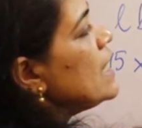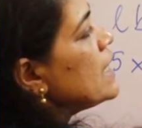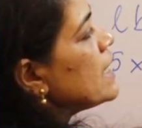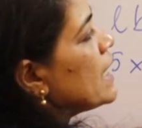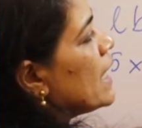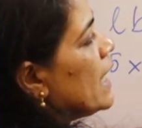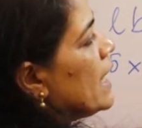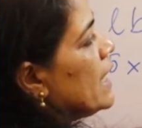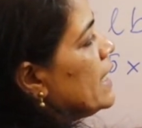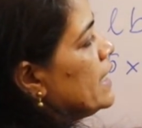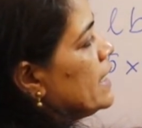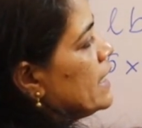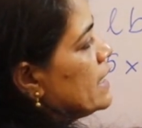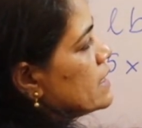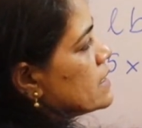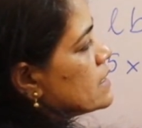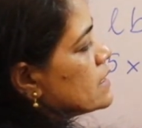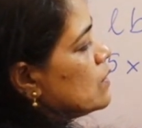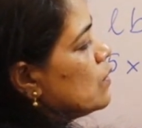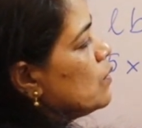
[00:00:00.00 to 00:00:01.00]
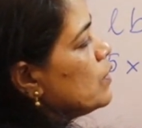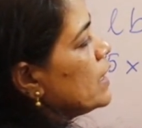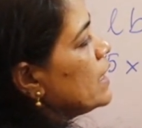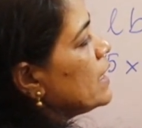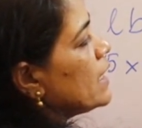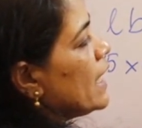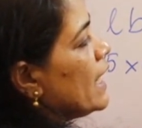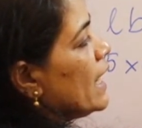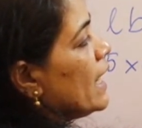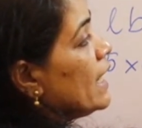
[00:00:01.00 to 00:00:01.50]
radius, okay,
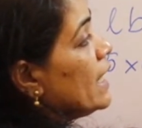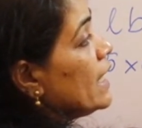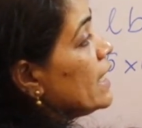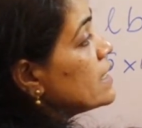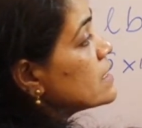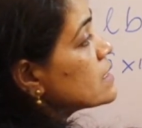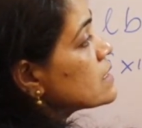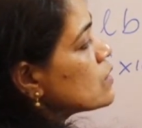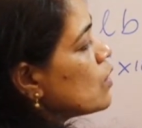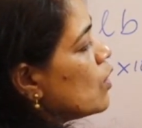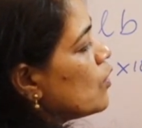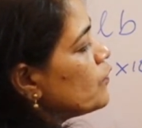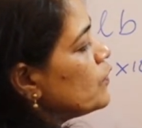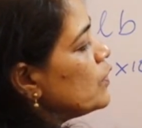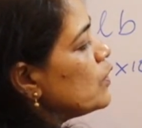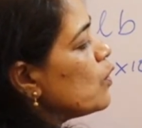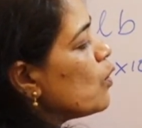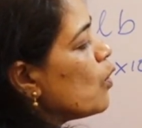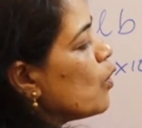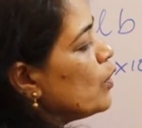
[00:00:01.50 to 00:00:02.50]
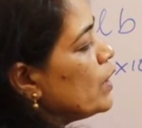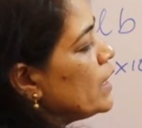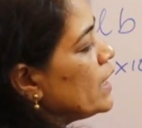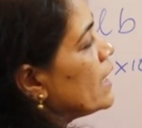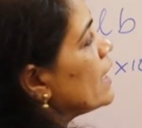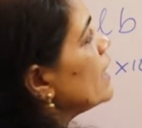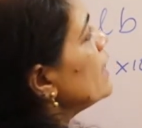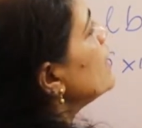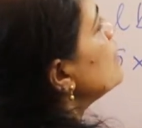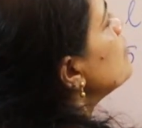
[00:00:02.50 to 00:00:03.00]
radius of the
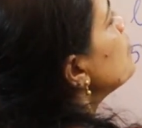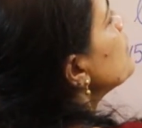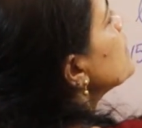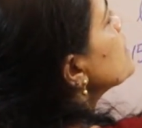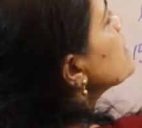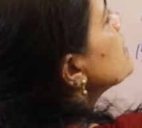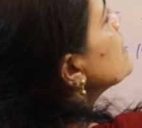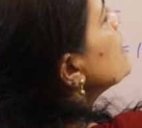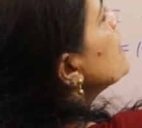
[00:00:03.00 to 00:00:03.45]
conical depression,